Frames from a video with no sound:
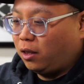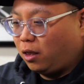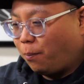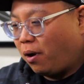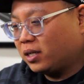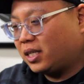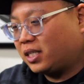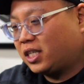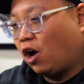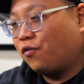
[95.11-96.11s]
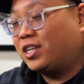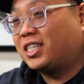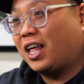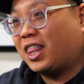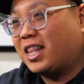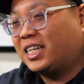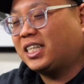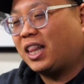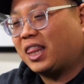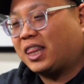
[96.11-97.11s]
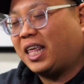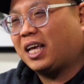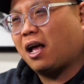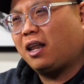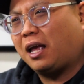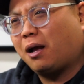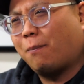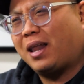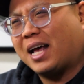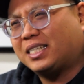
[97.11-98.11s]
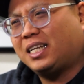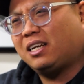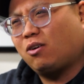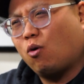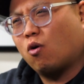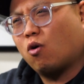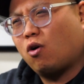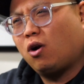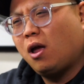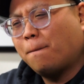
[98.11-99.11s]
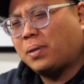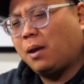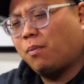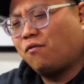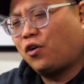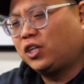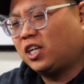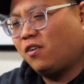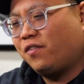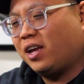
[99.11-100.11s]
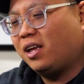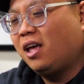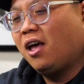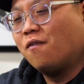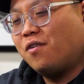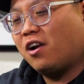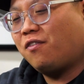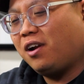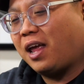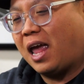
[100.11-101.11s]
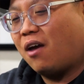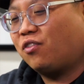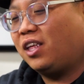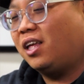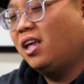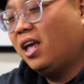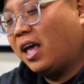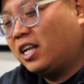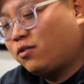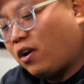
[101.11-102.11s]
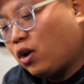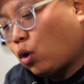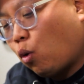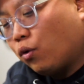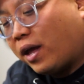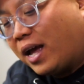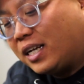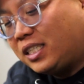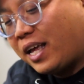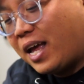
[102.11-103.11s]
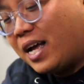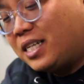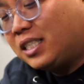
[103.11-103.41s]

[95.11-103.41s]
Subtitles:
The box itself is a nice and thick, like plastic or paper version of it. Very, very hefty. And it's very cool that it actually has